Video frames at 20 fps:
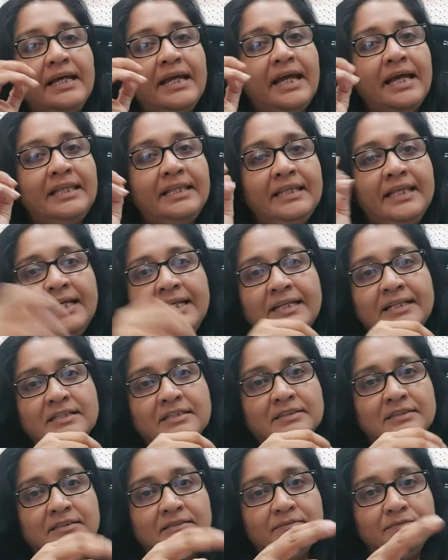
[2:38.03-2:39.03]
and
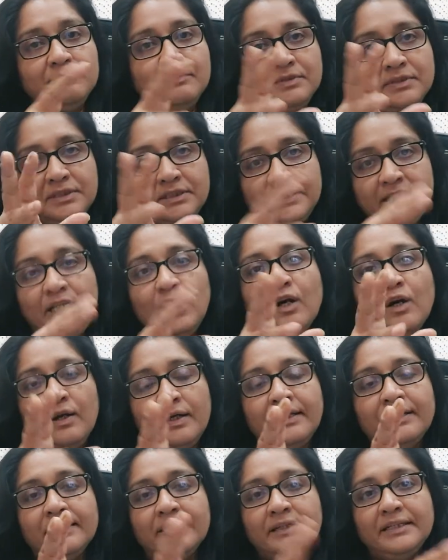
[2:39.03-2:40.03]
then
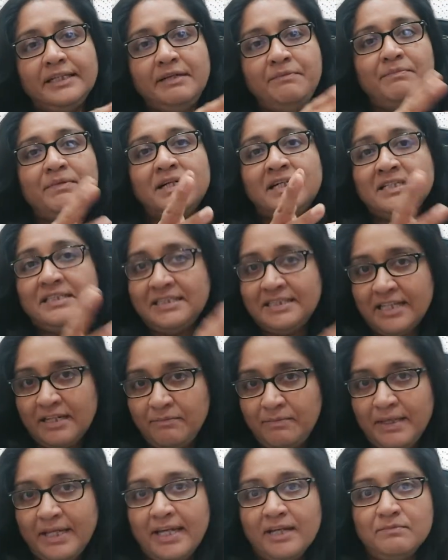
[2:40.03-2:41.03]
Ceylon emerged
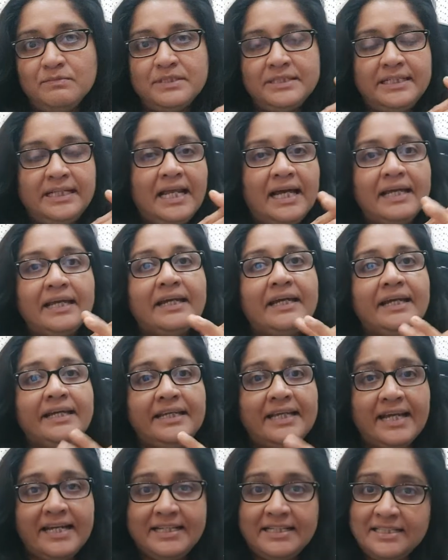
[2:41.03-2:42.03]
and became Sri Lanka
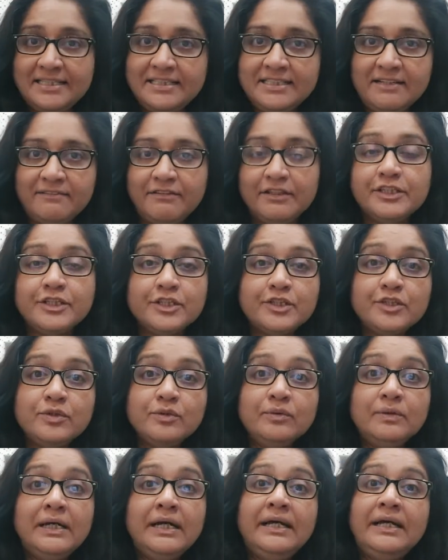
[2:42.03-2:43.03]
in
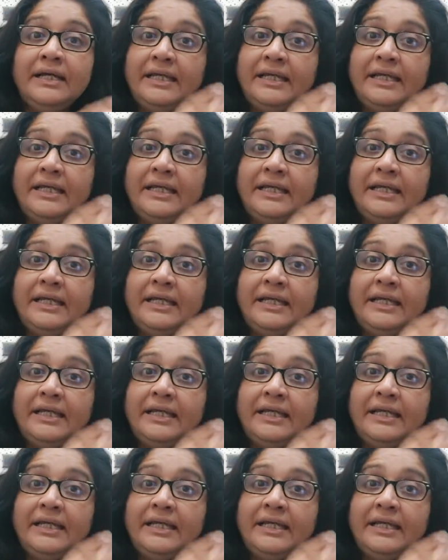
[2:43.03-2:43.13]
1972.